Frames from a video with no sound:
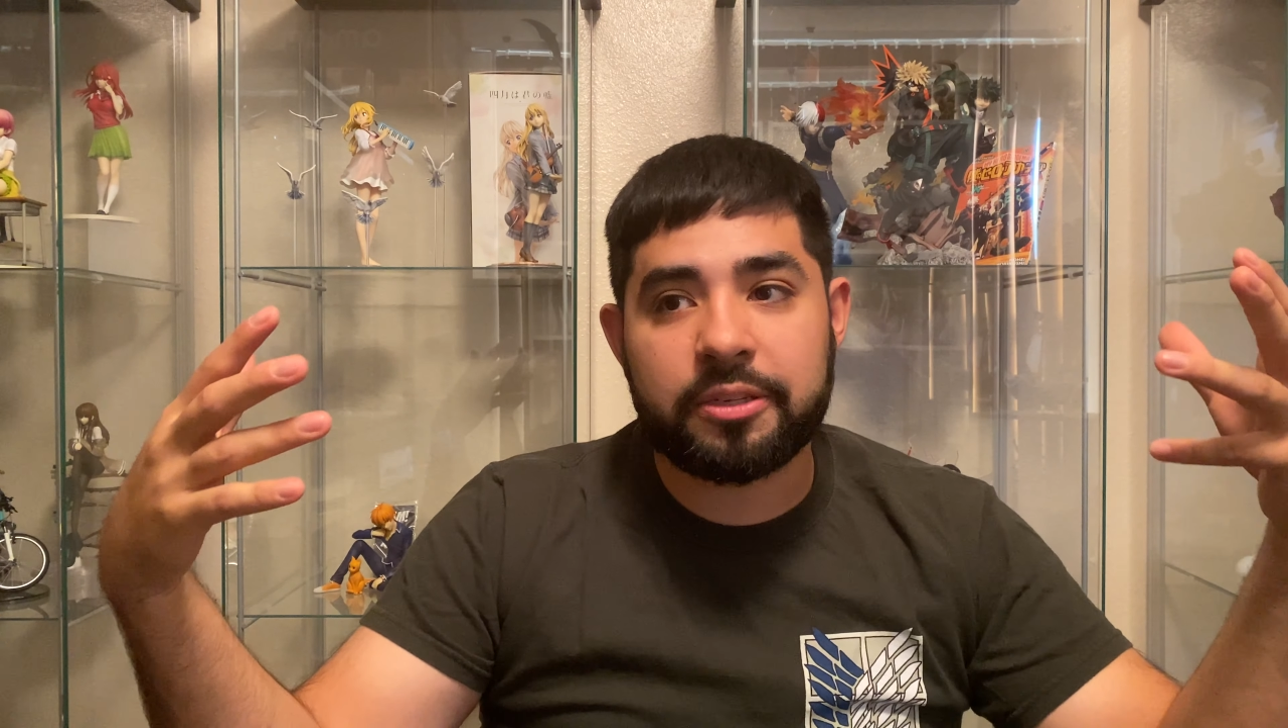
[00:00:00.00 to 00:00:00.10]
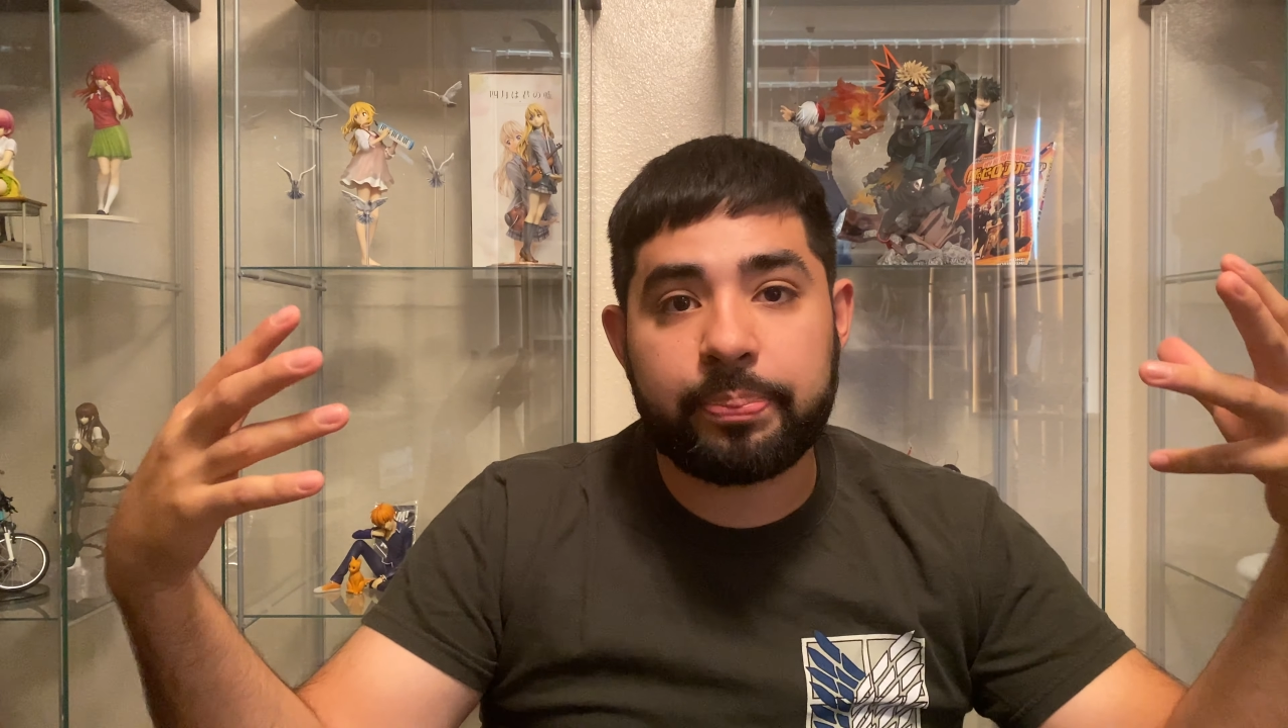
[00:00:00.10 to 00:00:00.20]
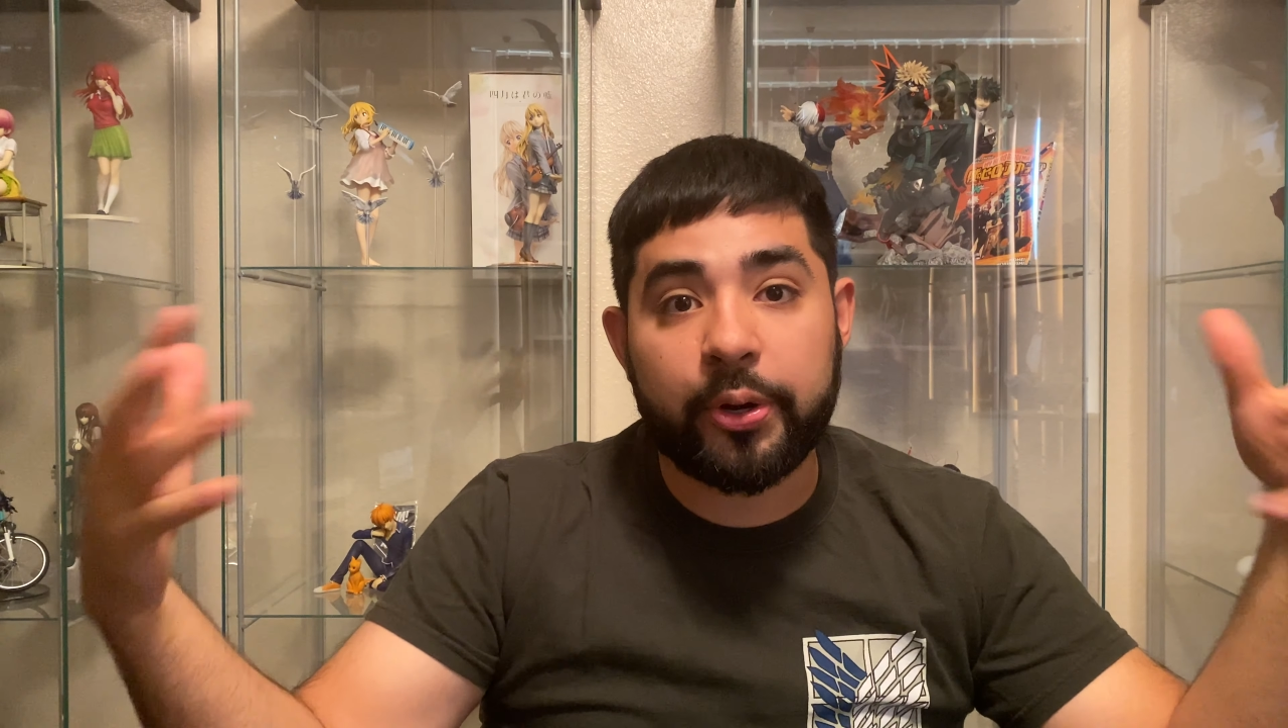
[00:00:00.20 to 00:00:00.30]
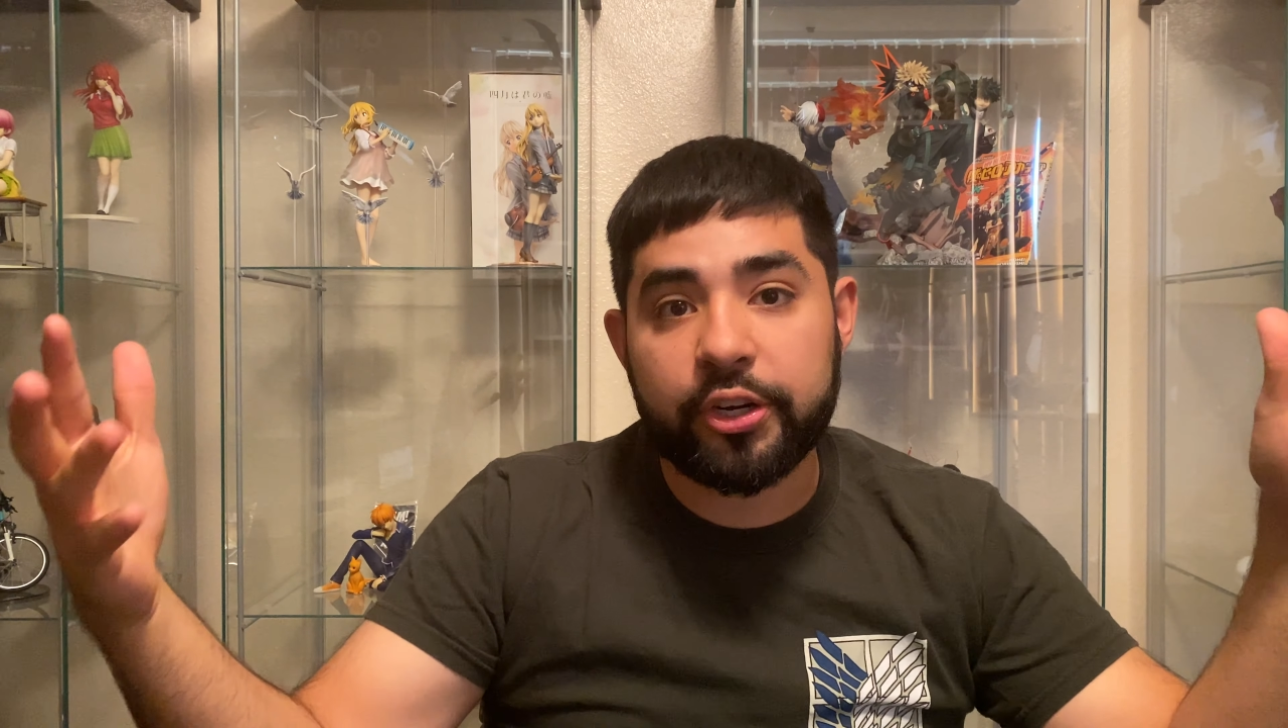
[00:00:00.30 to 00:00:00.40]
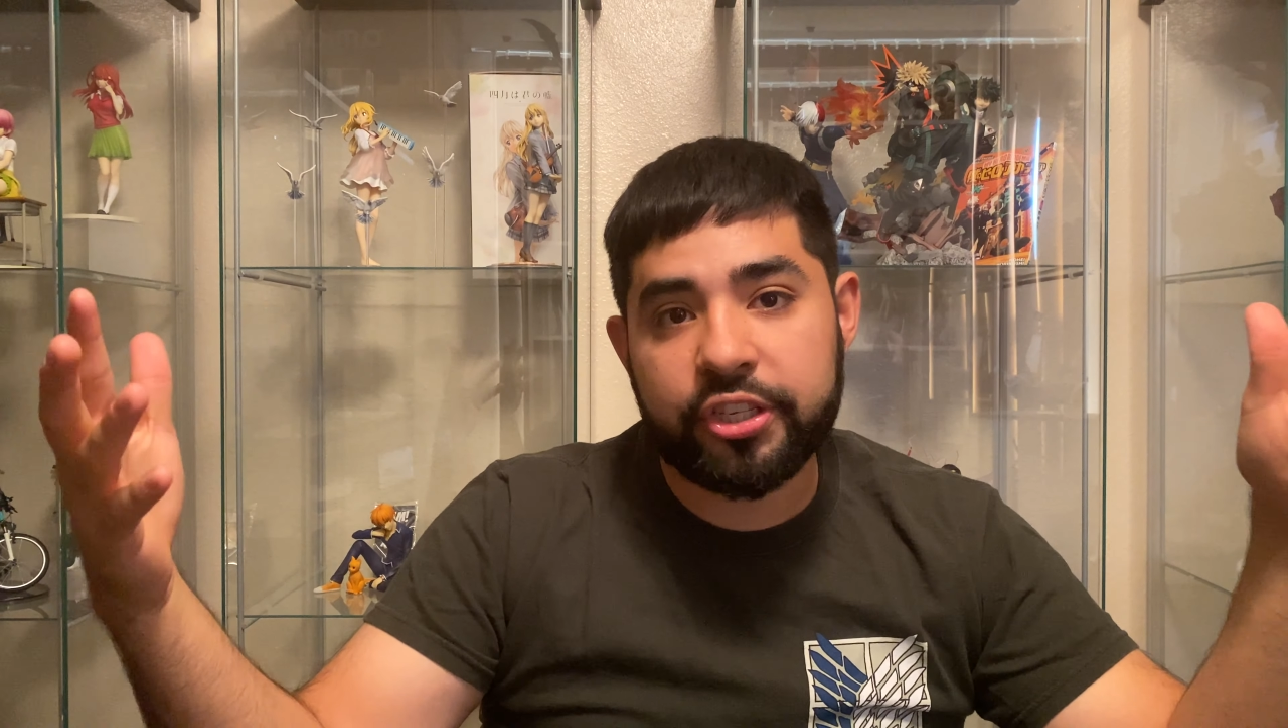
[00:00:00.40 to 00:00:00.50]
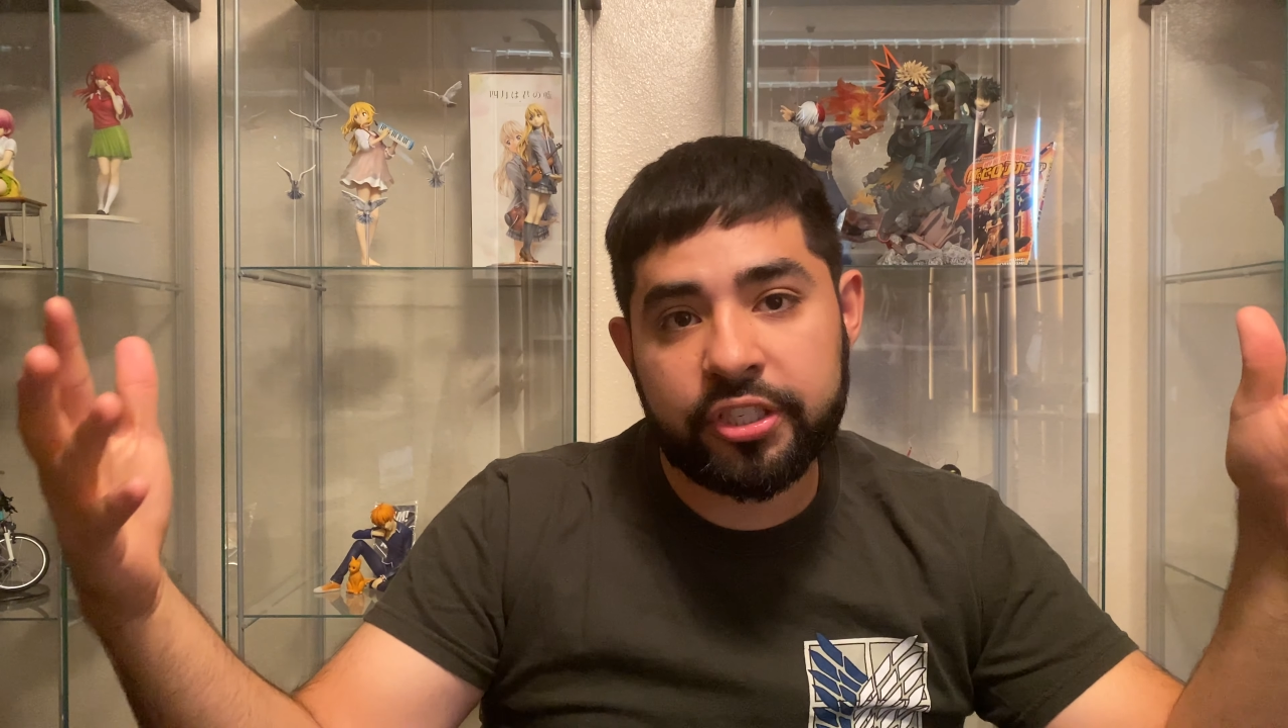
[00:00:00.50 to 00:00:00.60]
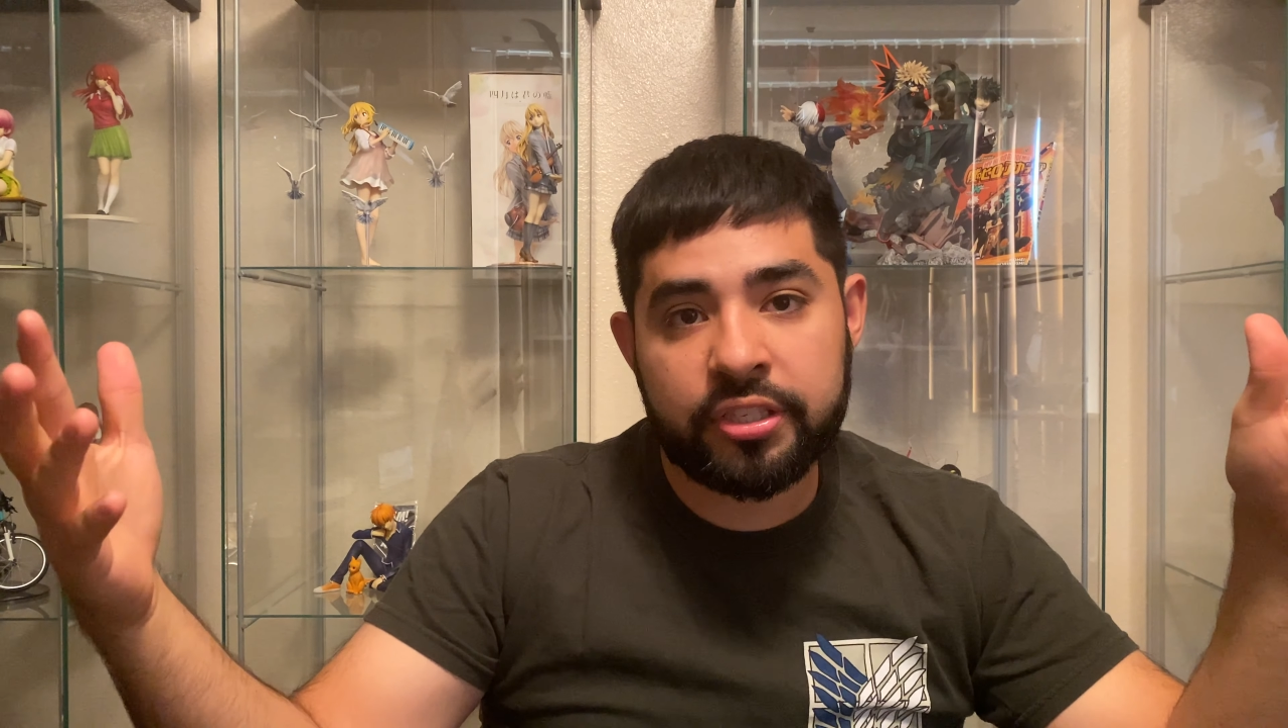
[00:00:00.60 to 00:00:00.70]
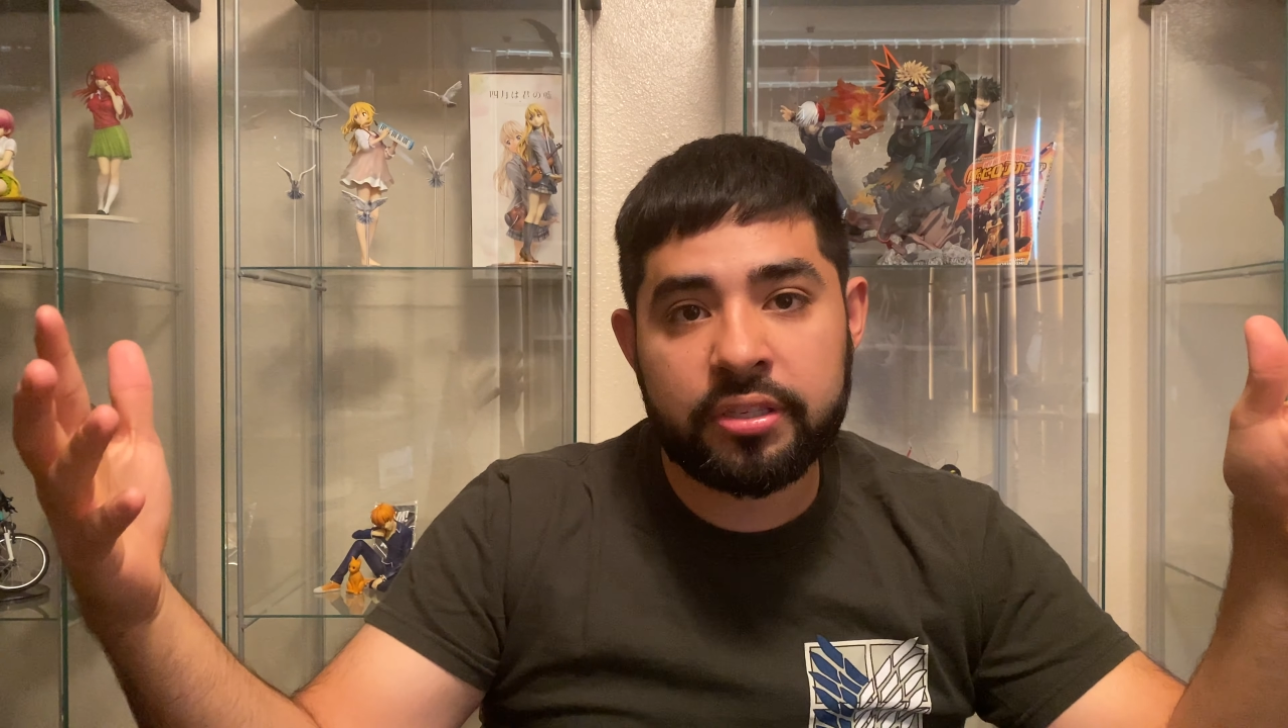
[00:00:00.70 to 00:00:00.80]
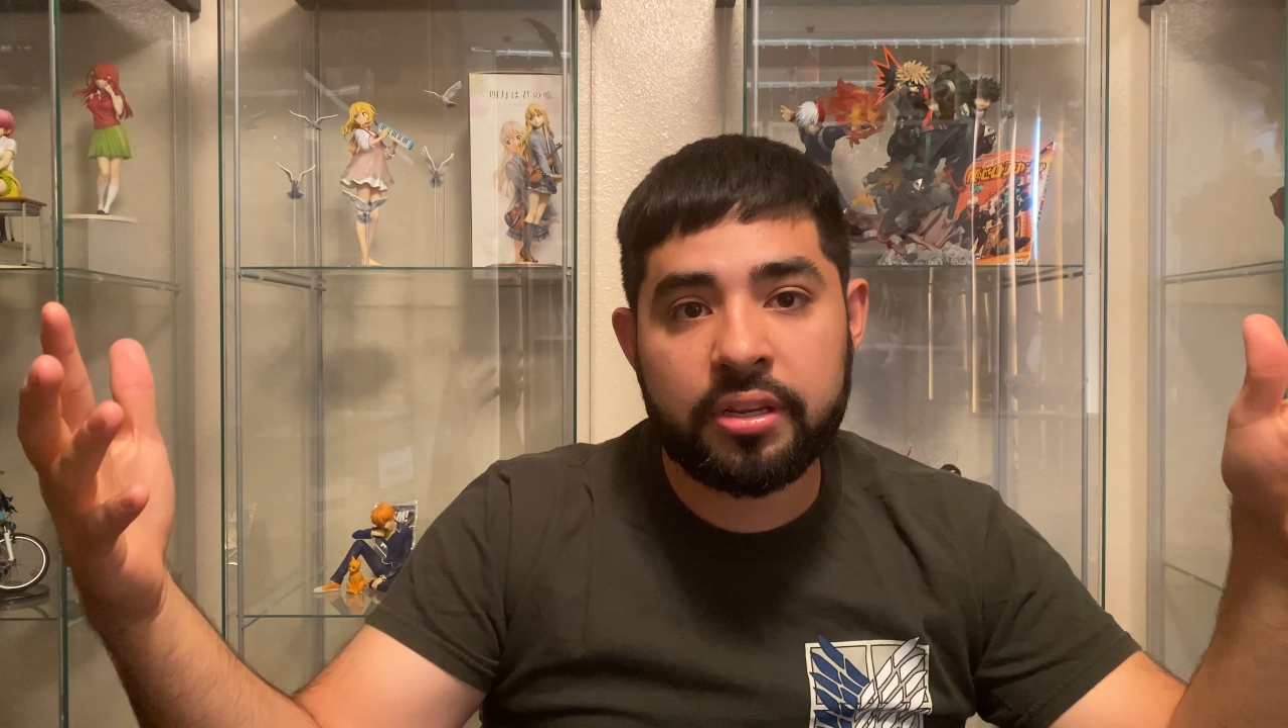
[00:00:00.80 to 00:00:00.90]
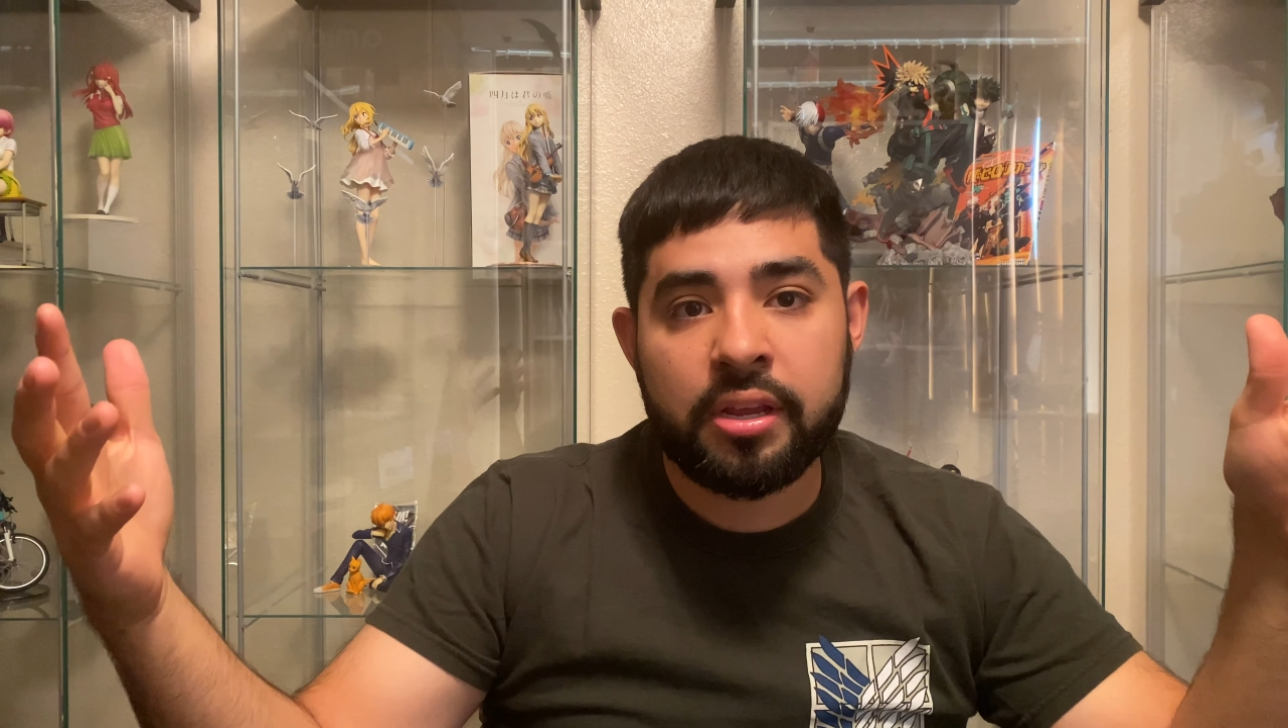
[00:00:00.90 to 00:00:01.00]

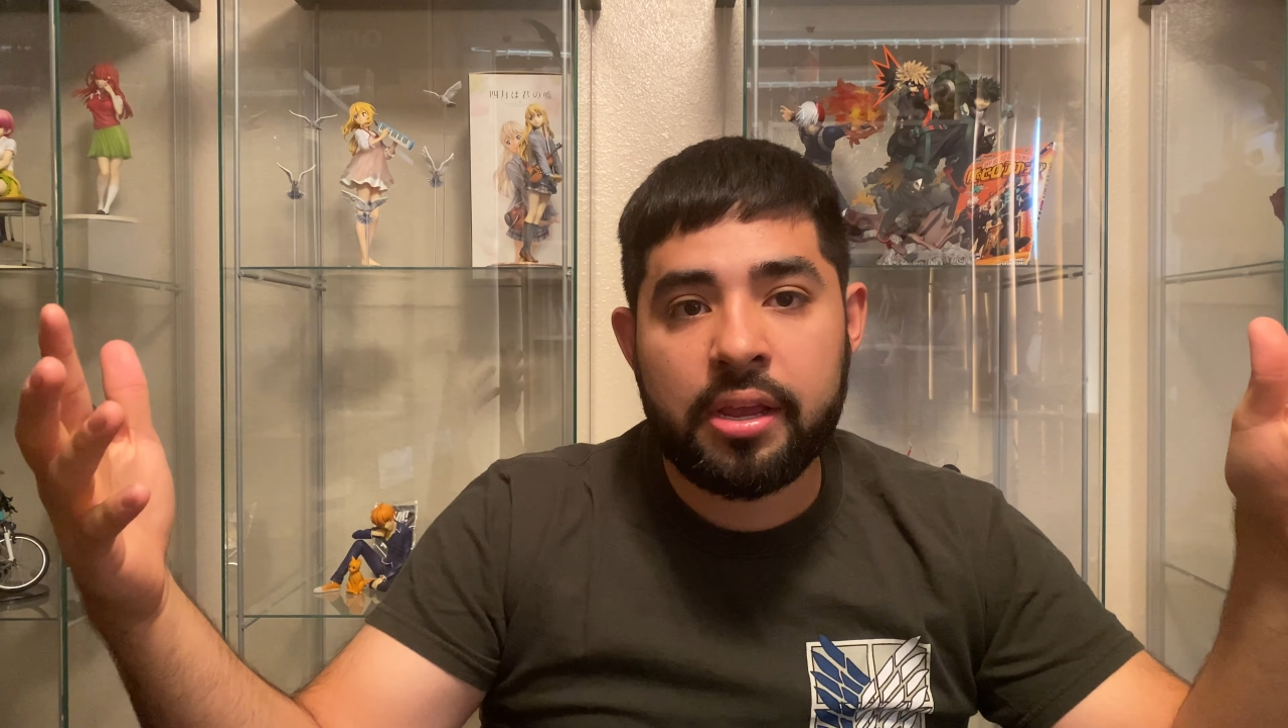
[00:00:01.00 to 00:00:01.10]
purchase.